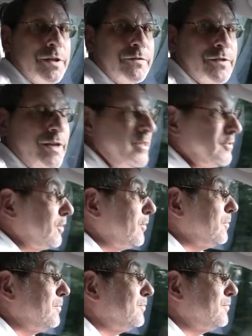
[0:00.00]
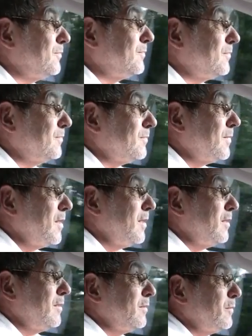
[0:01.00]
stuff today, too.
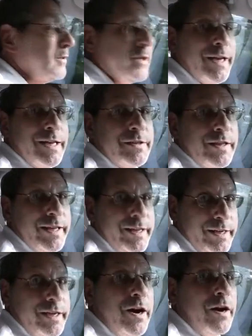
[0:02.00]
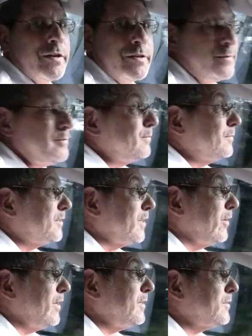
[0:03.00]
We dug into the IndyCar
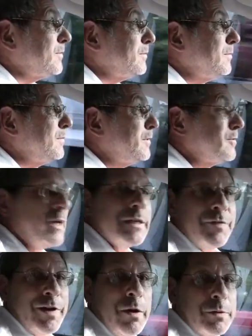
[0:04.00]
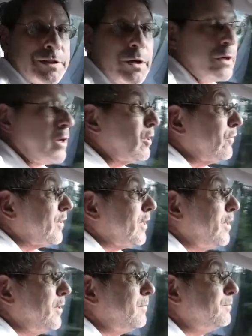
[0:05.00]
series, tried to figure out what's going on over
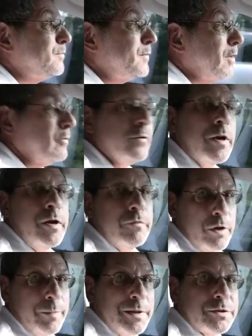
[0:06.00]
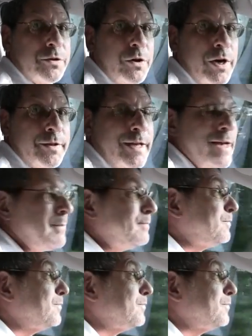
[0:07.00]
there. Wrote a big story on that.